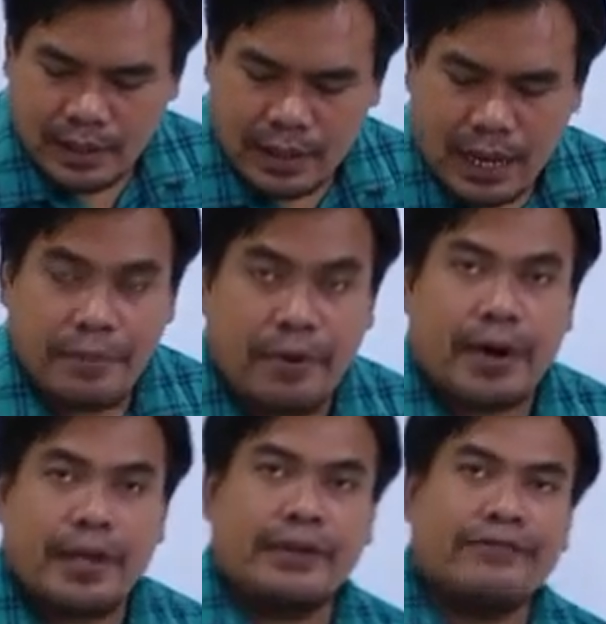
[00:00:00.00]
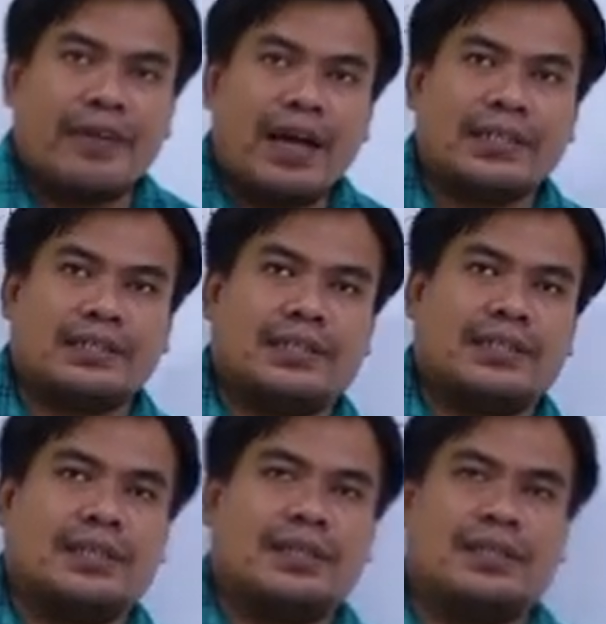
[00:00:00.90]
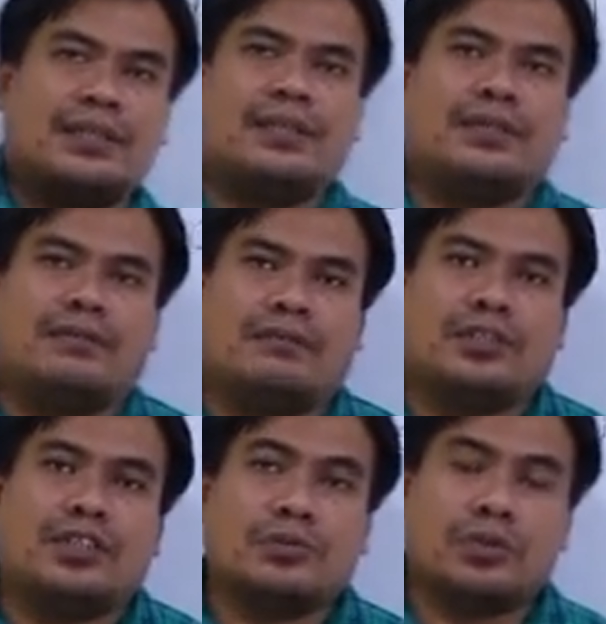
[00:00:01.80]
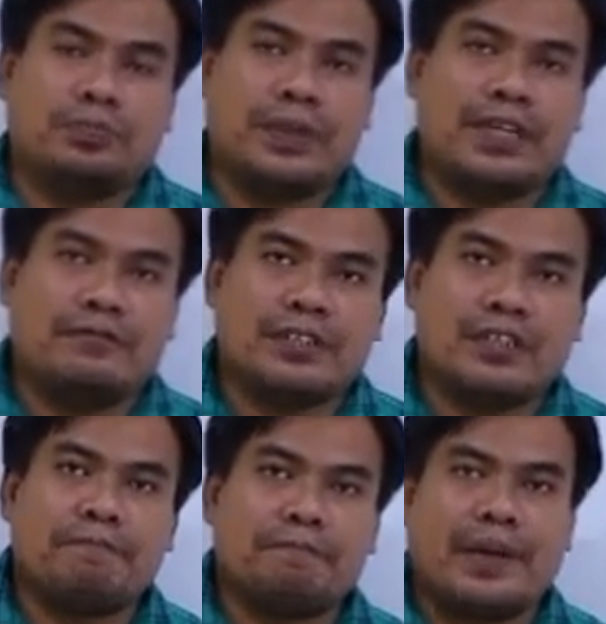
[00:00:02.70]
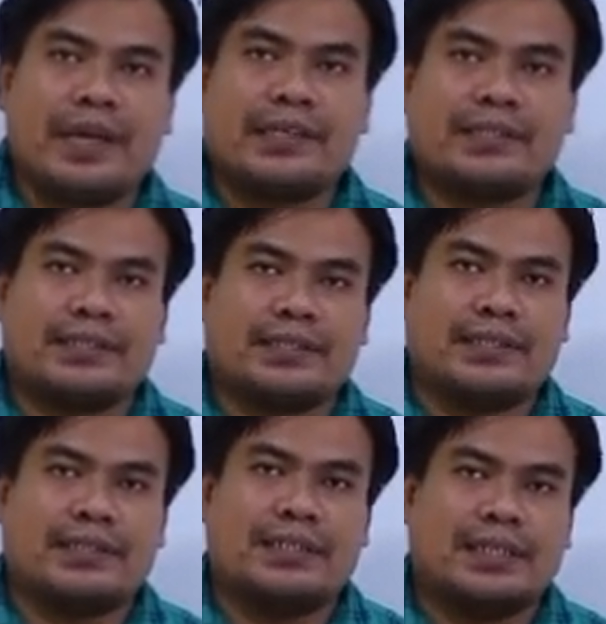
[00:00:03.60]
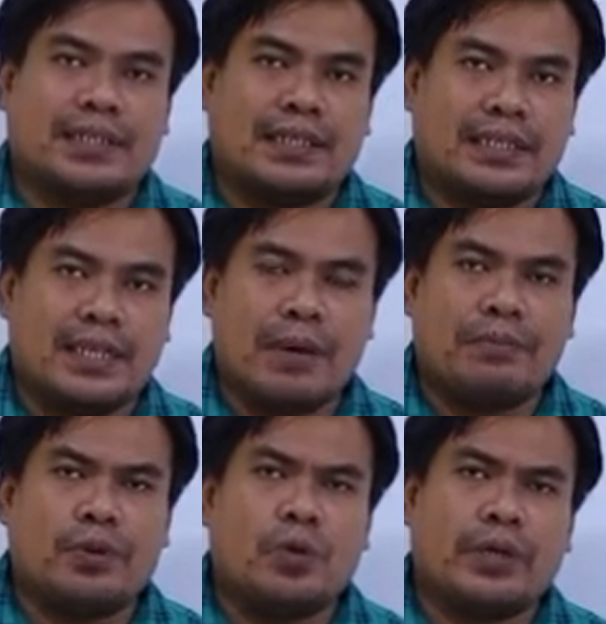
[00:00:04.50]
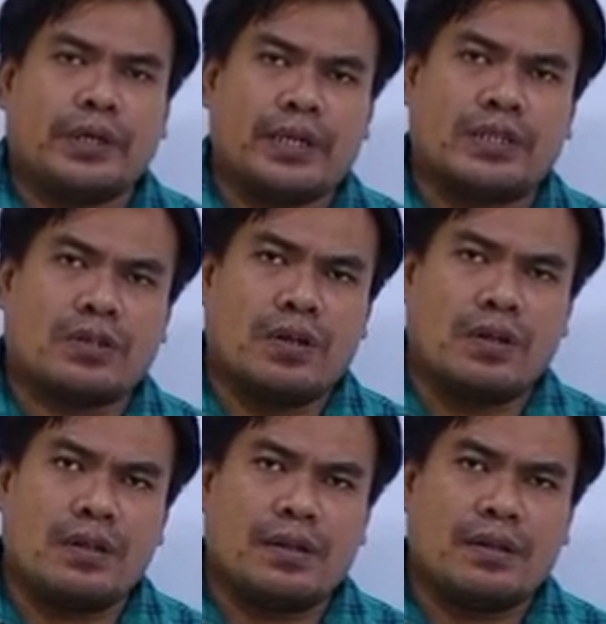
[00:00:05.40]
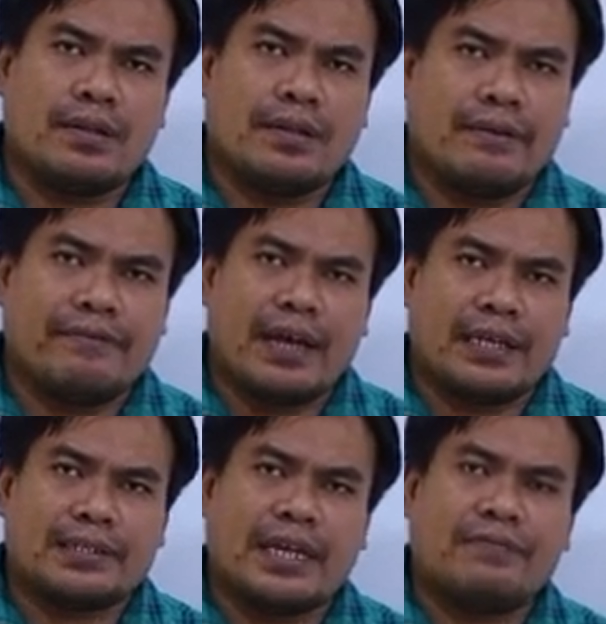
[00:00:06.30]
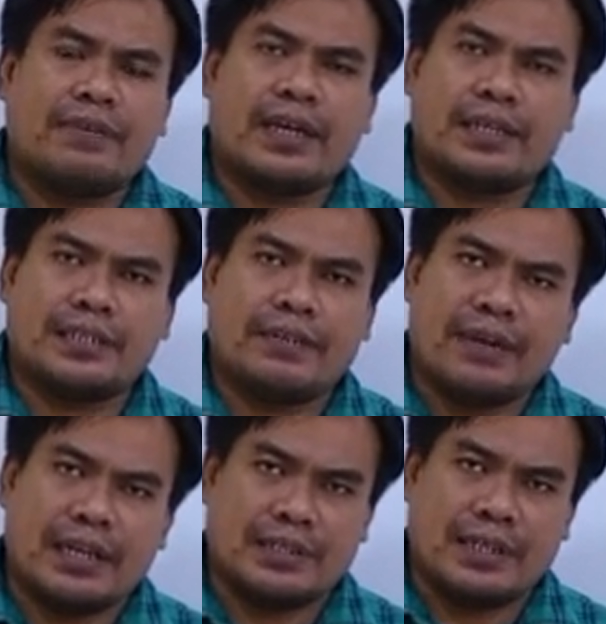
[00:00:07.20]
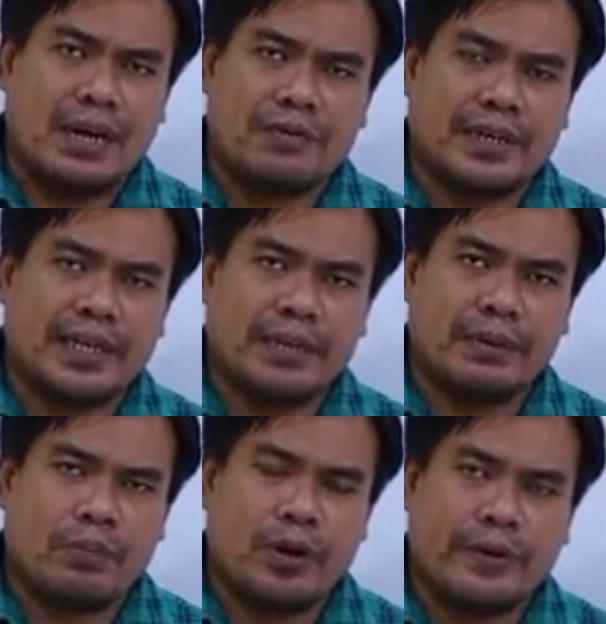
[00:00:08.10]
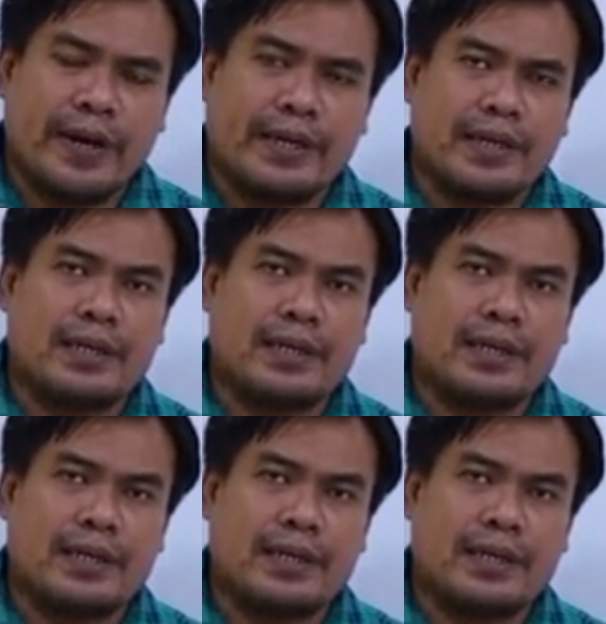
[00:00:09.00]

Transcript: I'm running fast, with some speed, with some pace that I'm doing, that's called fast, F-A-S-T, fast. Now you're getting my point, right?